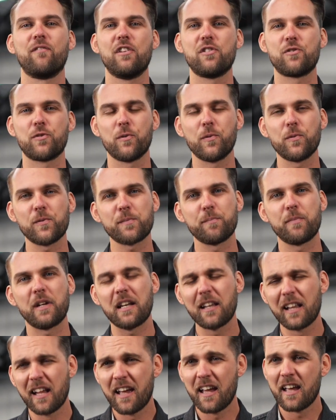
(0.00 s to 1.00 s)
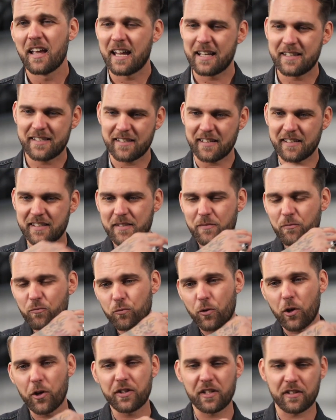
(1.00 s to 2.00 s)
visuals, but it's this
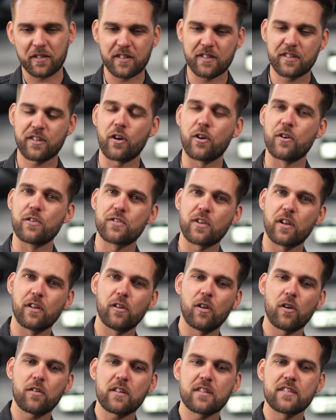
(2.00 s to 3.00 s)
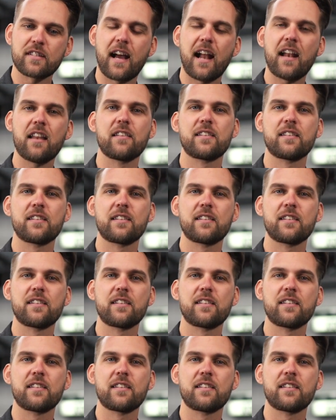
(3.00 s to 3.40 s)
road that just goes along the side of